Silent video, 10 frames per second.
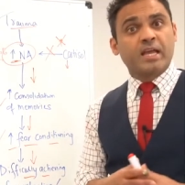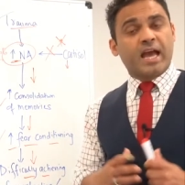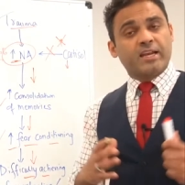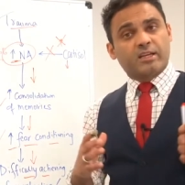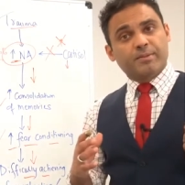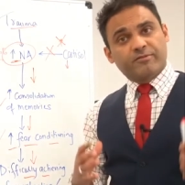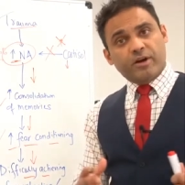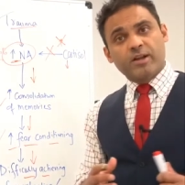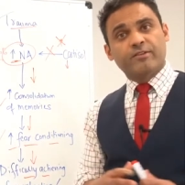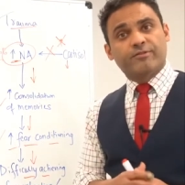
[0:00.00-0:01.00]
And it can be
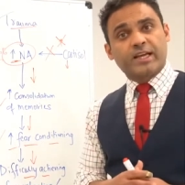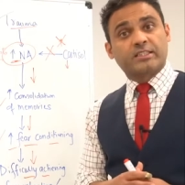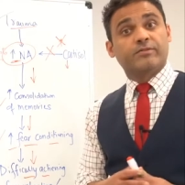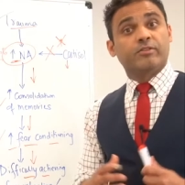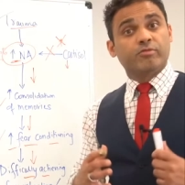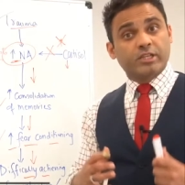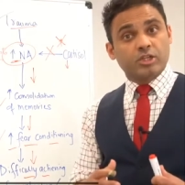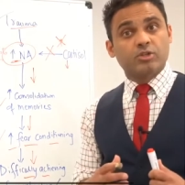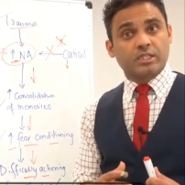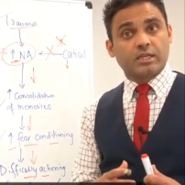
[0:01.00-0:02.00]
very effective in
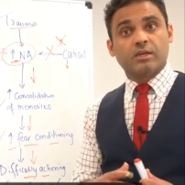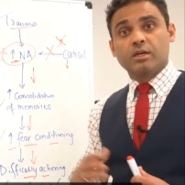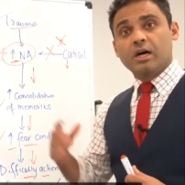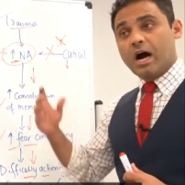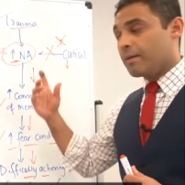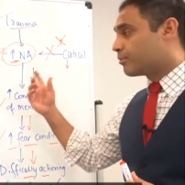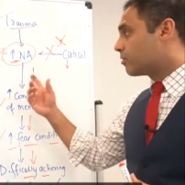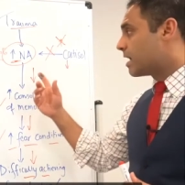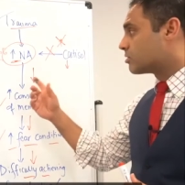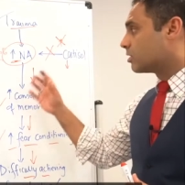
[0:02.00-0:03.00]
reducing
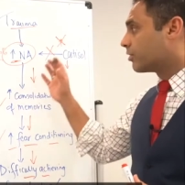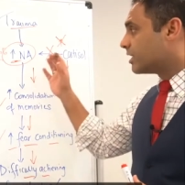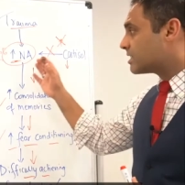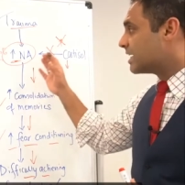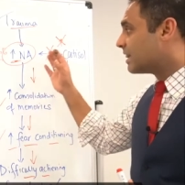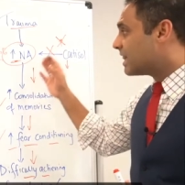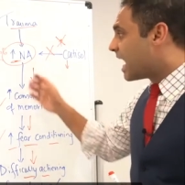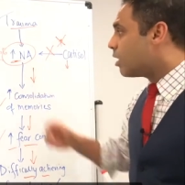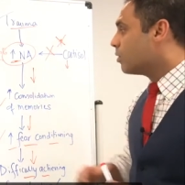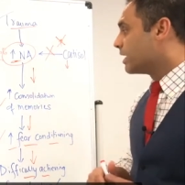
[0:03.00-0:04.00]
hyperarousal, thus
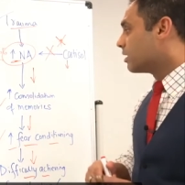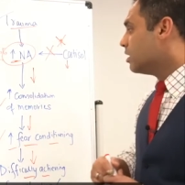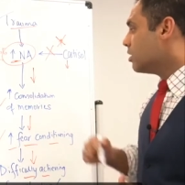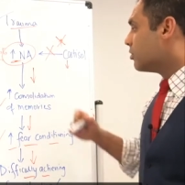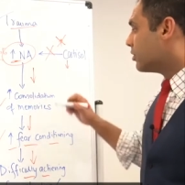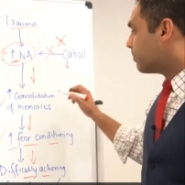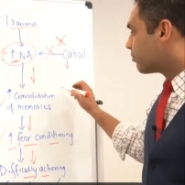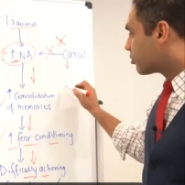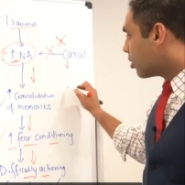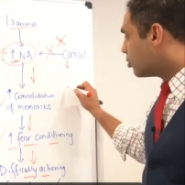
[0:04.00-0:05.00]
allowing the
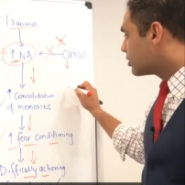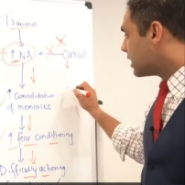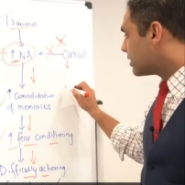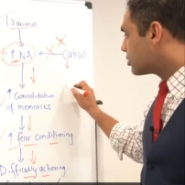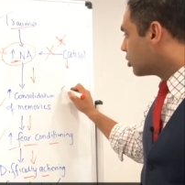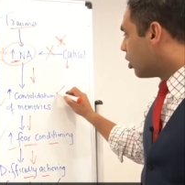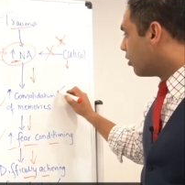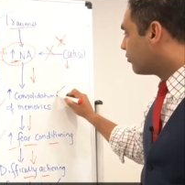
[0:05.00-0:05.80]
process of